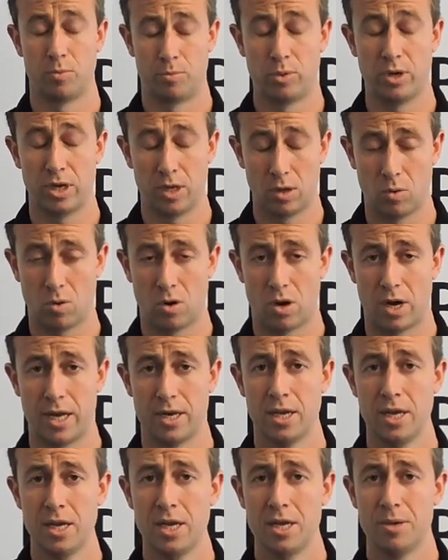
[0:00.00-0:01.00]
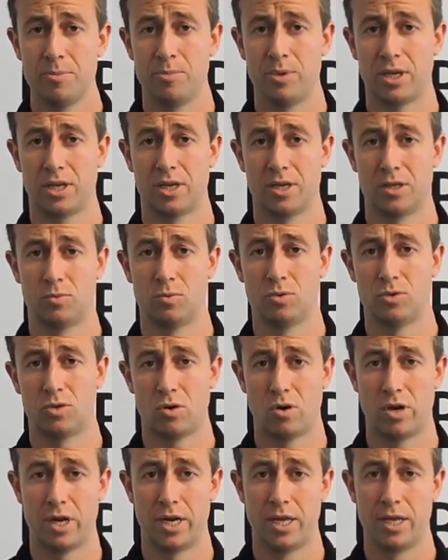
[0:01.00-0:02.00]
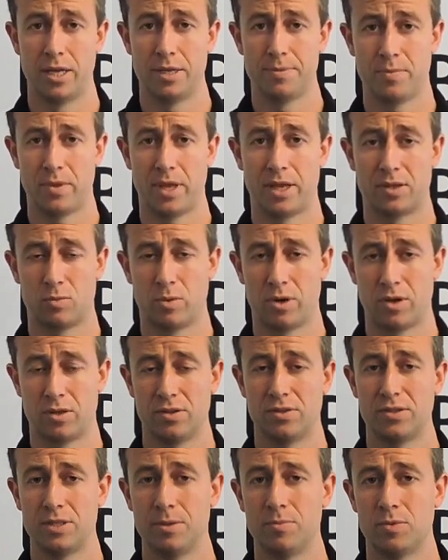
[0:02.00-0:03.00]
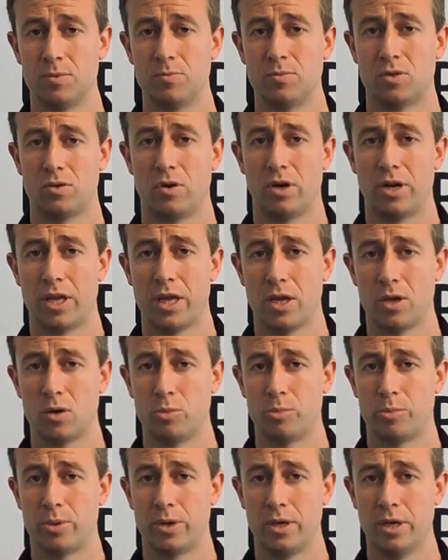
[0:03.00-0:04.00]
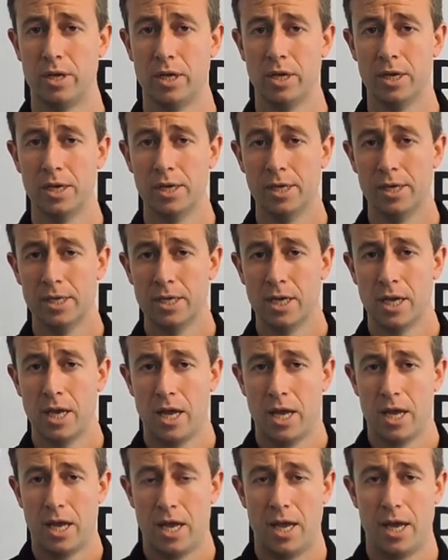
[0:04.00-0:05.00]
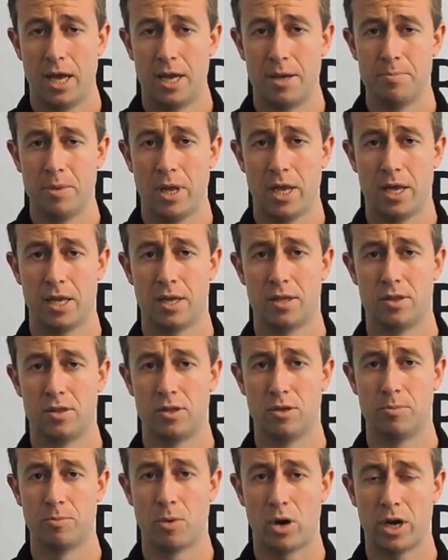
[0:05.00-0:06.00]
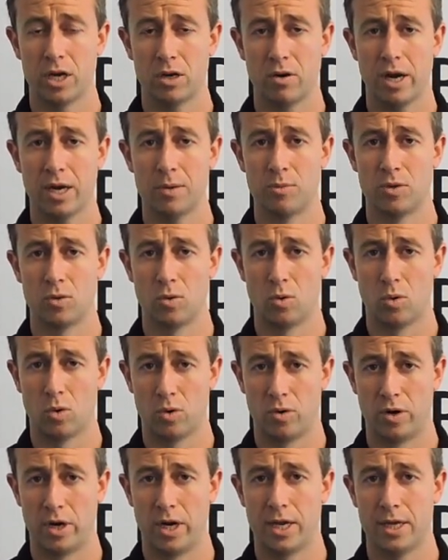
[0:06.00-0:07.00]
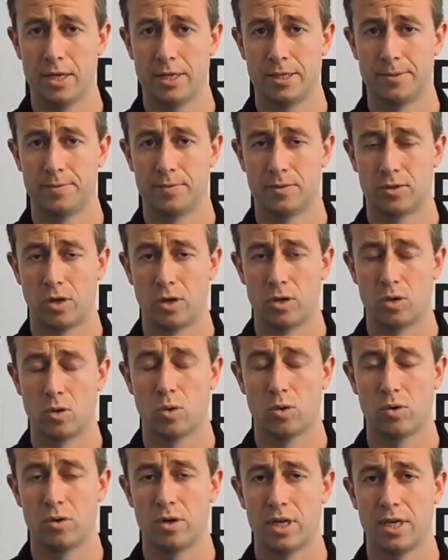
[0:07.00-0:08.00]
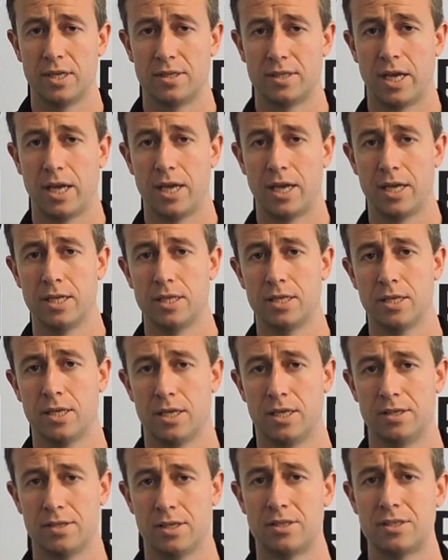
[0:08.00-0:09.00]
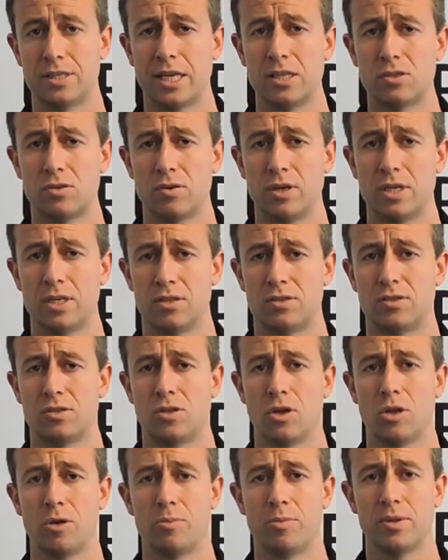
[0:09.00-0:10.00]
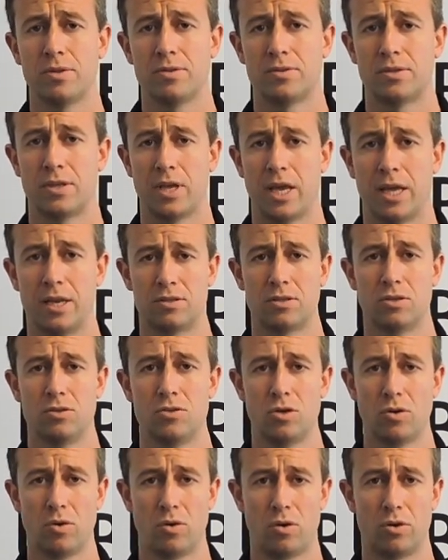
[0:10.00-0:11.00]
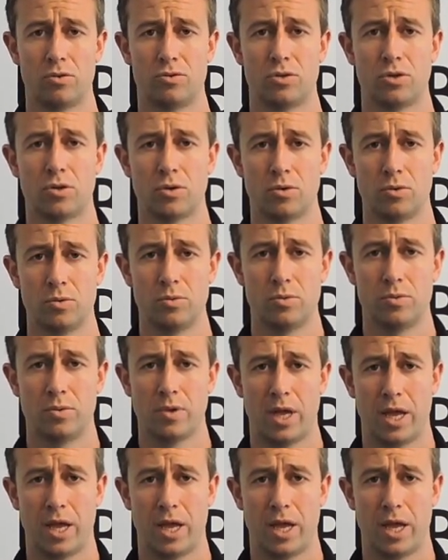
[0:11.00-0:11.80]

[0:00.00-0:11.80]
pretty quiet, because that's one of the symptoms trying to help. The migraine with aura, so aura is a sensory disturbance, and it's a neurological